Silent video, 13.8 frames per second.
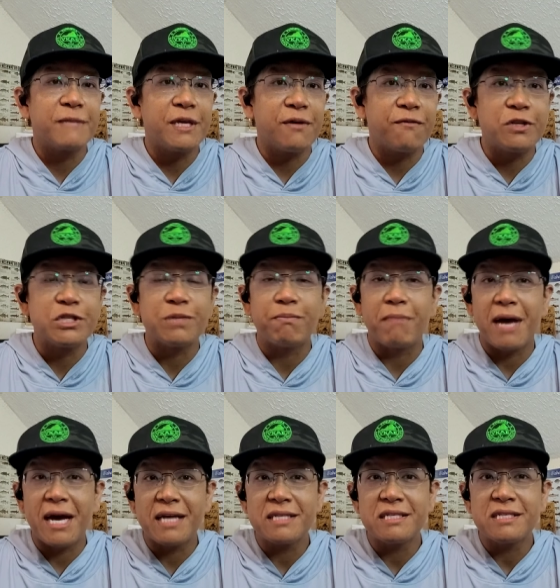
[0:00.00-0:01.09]
you know, fishing
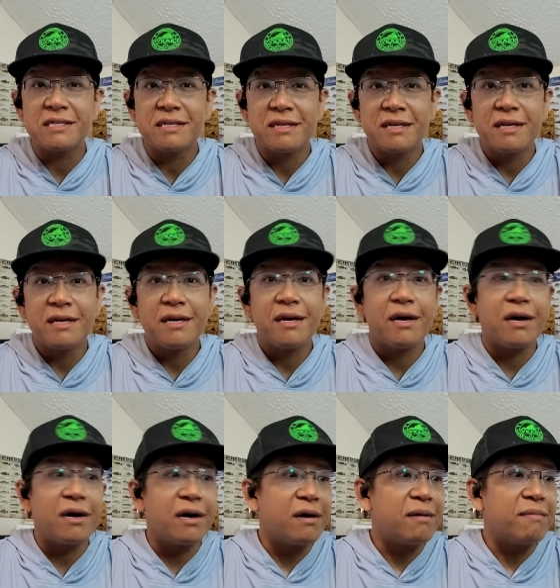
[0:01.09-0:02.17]
mats,
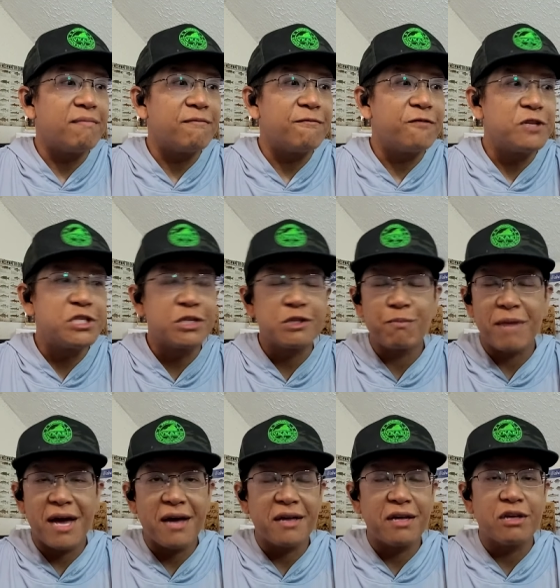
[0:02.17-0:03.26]
um, fishing
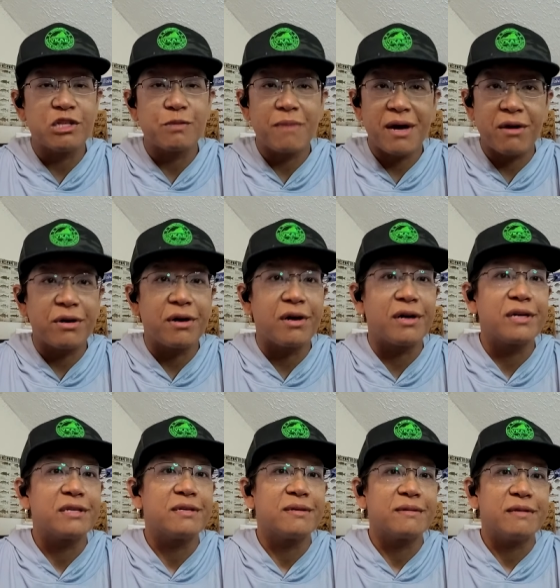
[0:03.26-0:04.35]
spat, you know, spattered off,
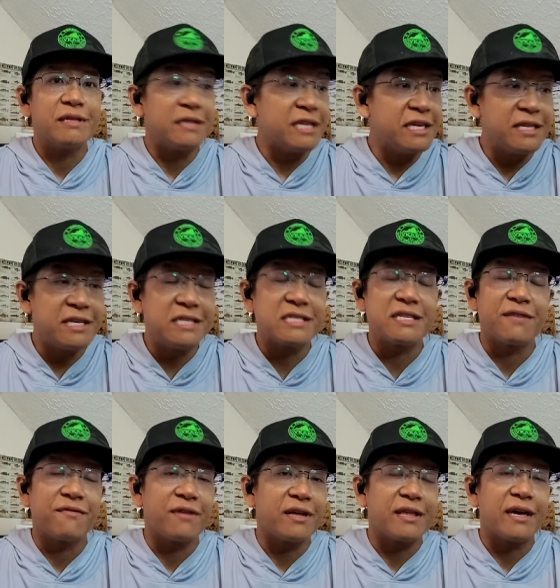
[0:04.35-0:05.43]
lilies, stuff
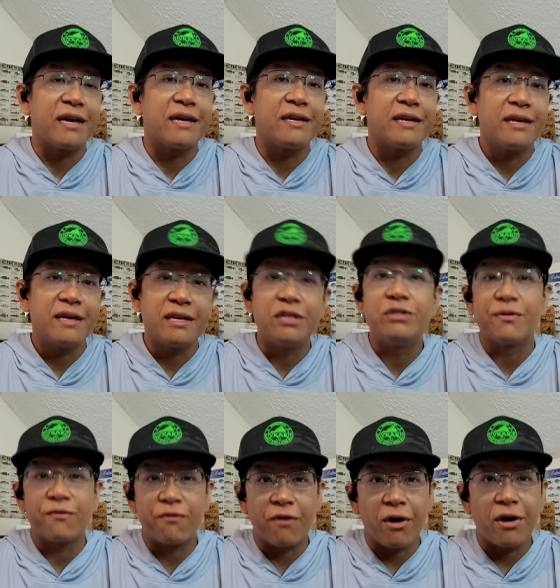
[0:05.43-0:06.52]
like that, using
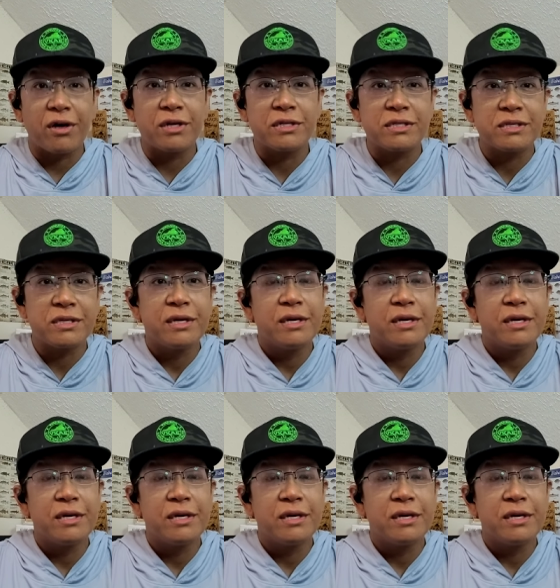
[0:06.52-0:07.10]
frogs.